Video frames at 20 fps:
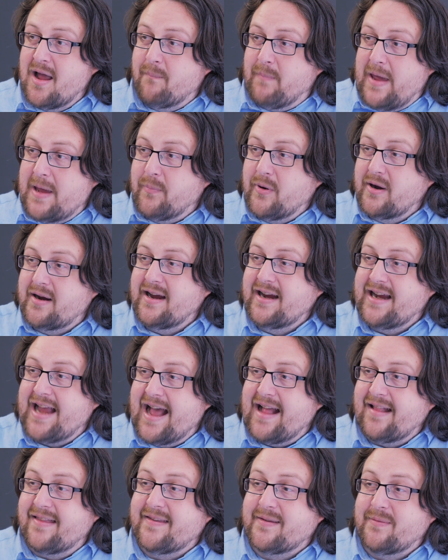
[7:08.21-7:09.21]
People can
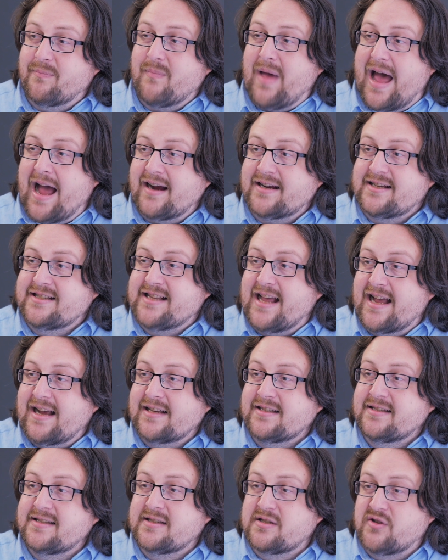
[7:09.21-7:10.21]
get
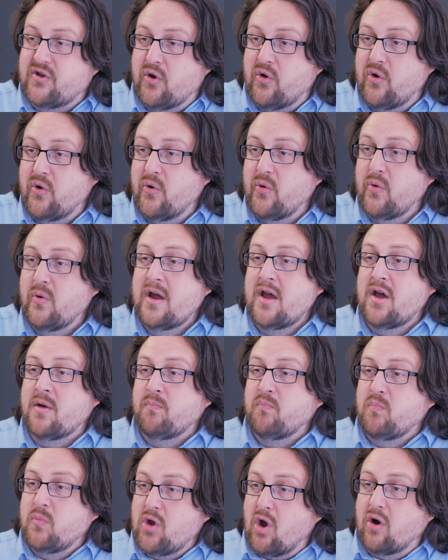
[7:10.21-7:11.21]
access to
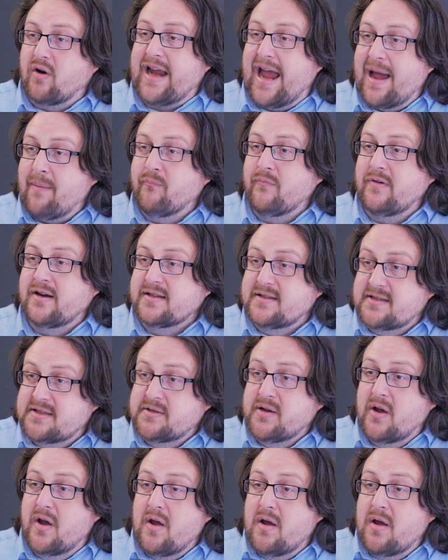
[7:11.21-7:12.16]
your cameras